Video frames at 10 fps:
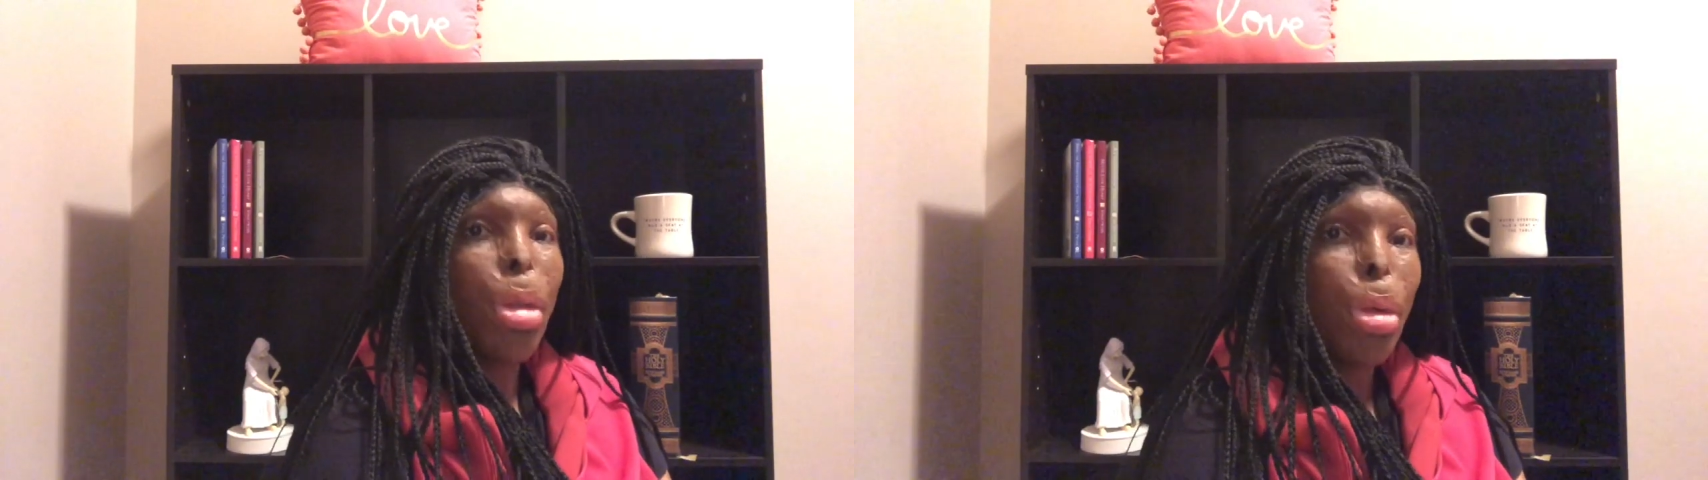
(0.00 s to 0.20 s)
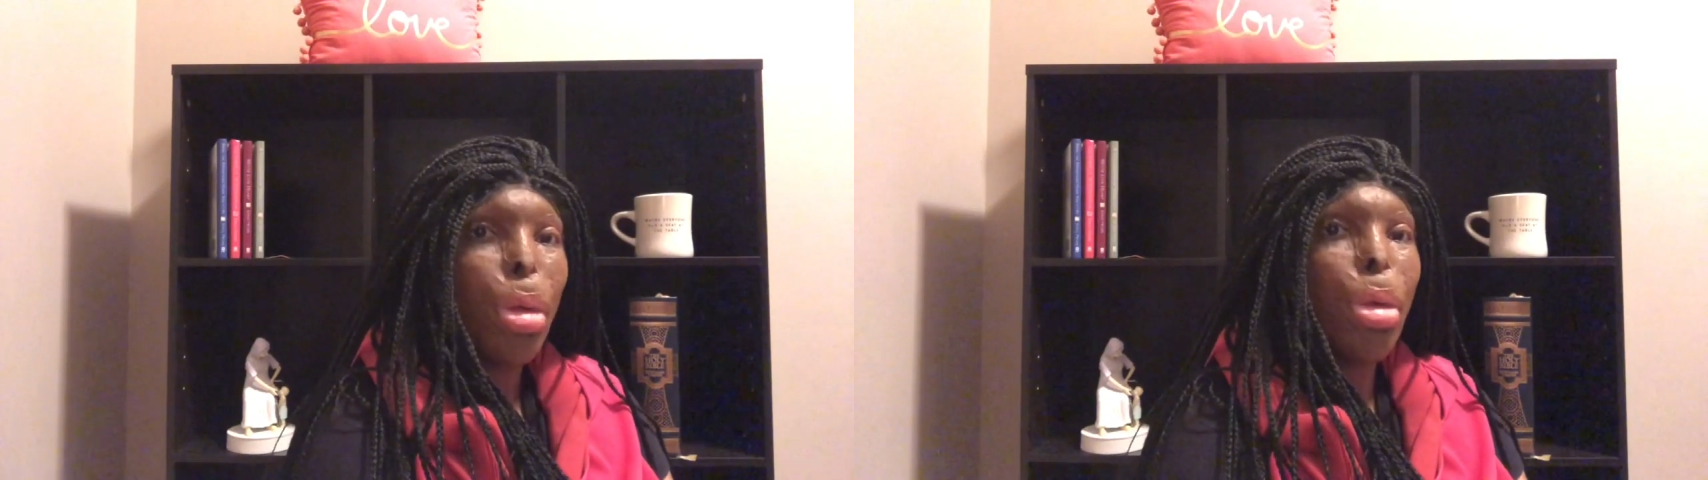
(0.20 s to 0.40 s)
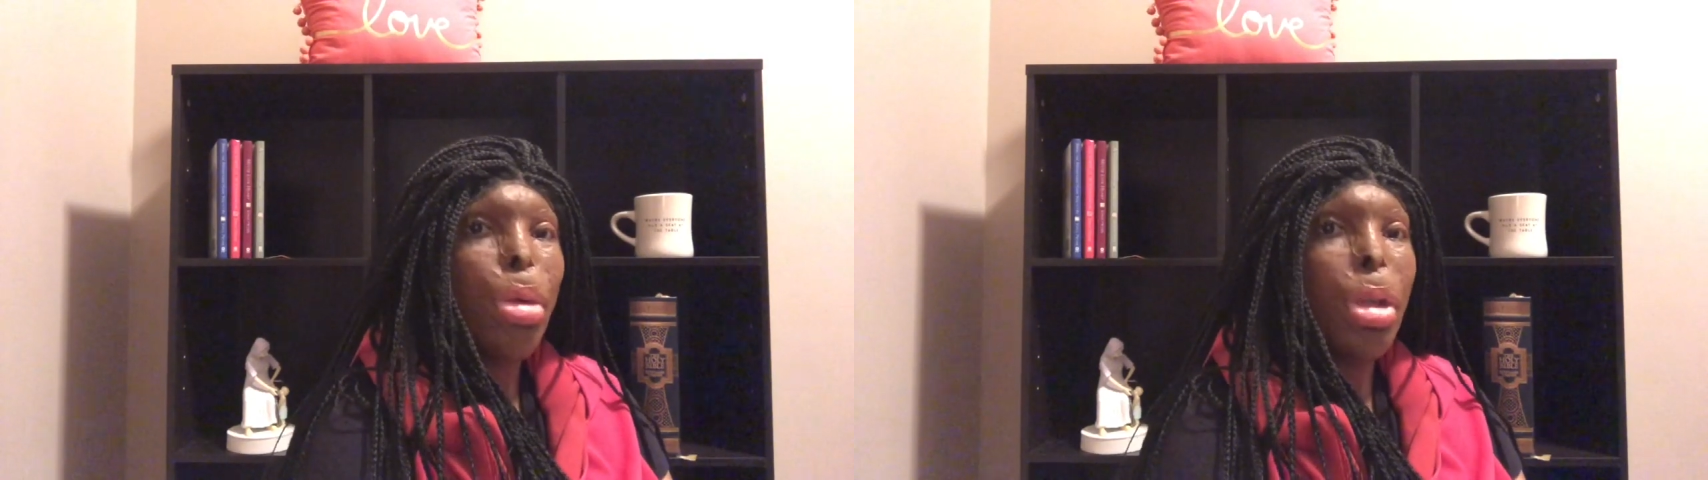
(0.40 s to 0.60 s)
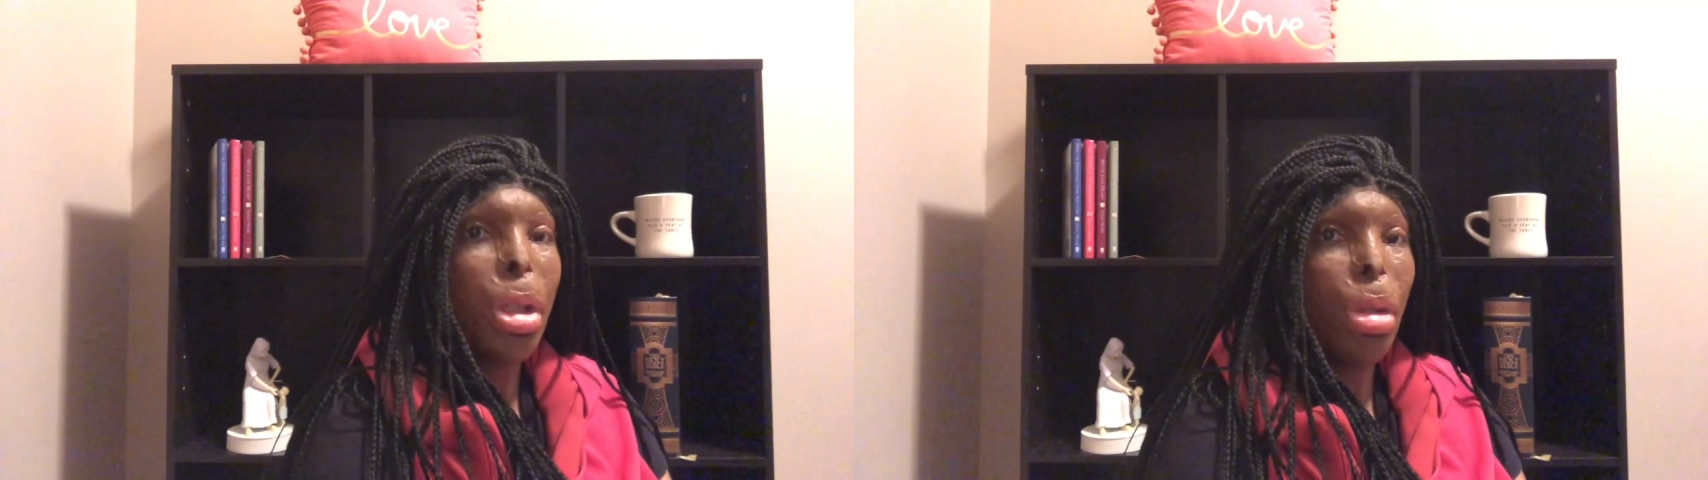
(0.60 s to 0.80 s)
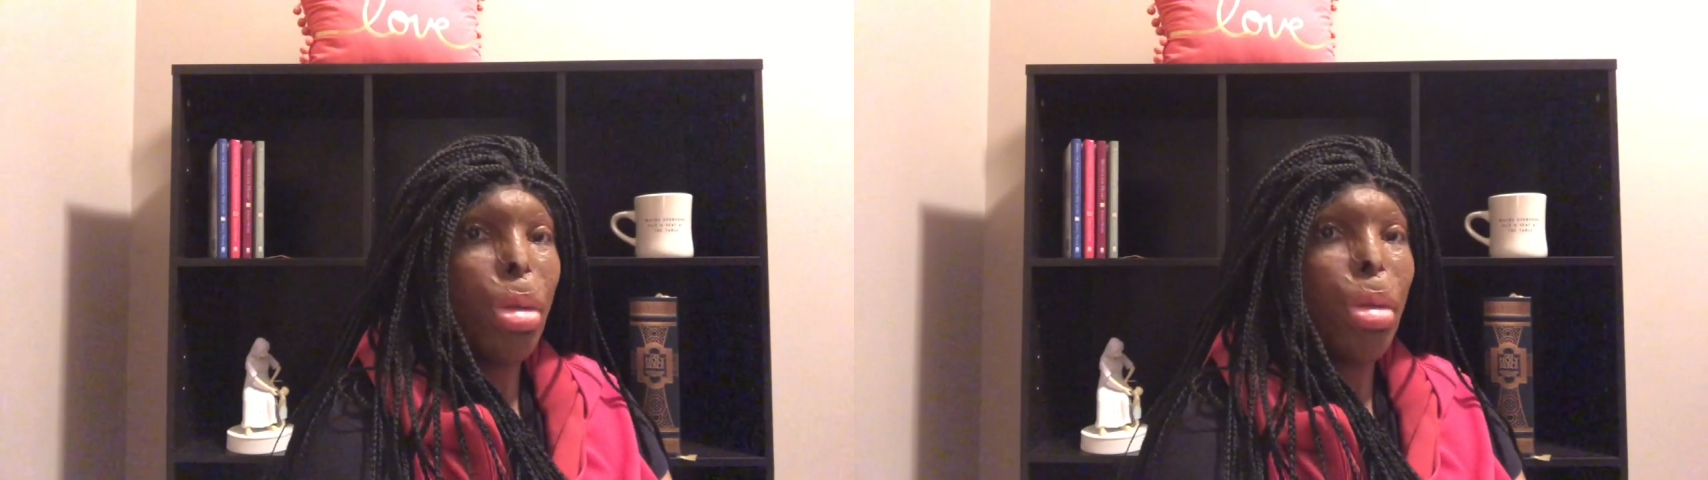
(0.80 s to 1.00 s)
through
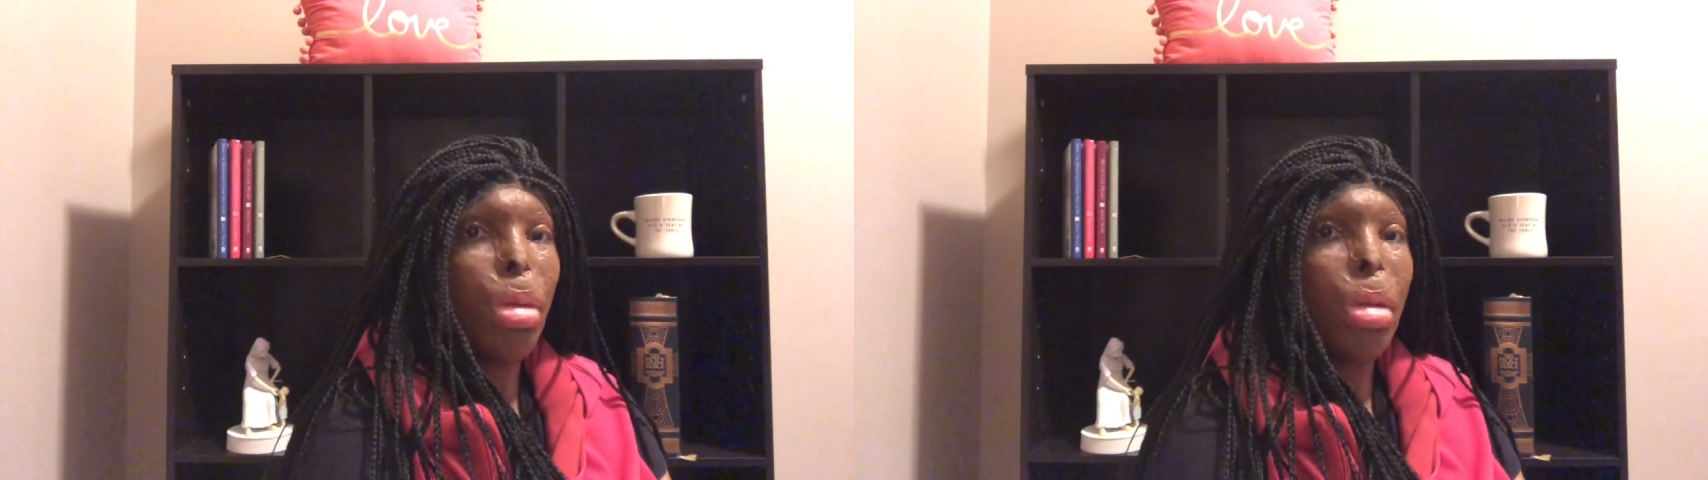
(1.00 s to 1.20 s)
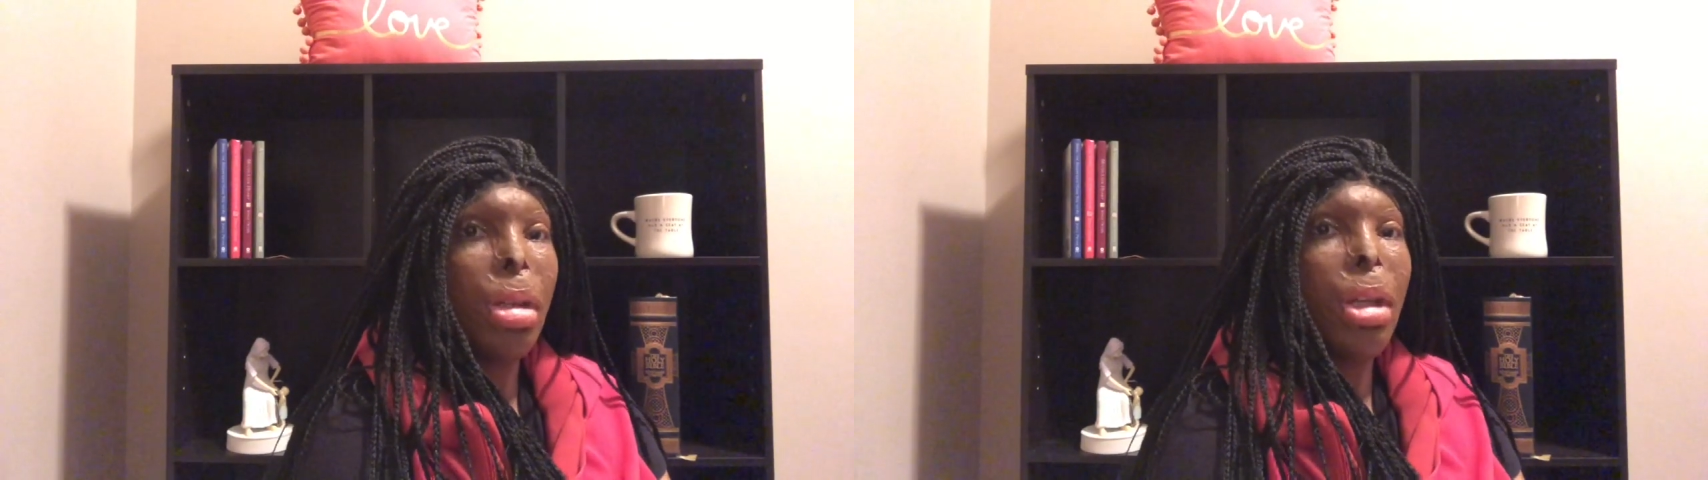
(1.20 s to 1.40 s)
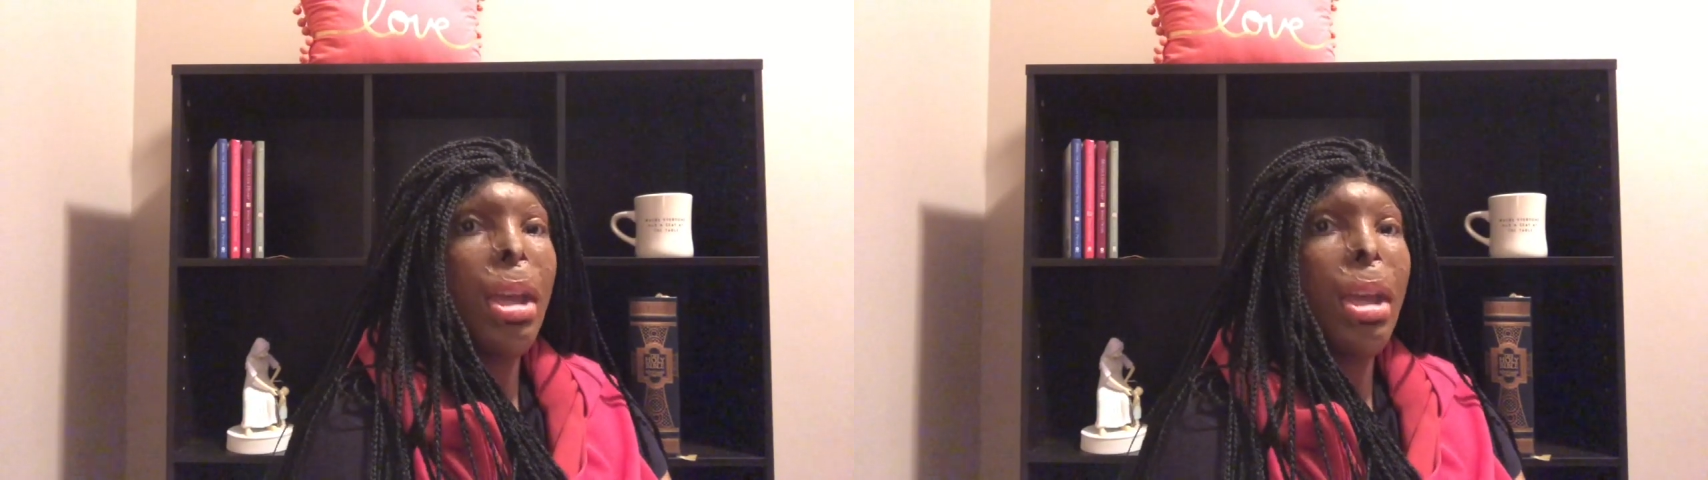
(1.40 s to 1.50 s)
you